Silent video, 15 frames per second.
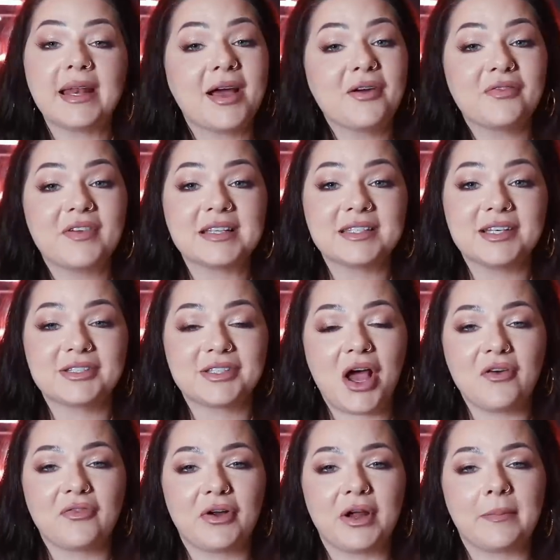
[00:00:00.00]
now, Fuzzy is
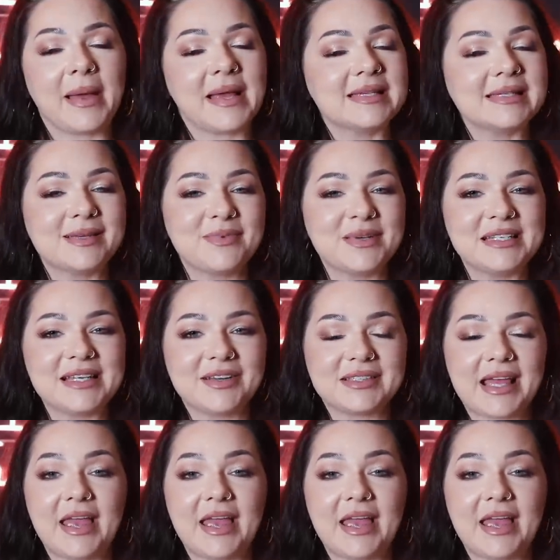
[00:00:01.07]
offering my Sippendales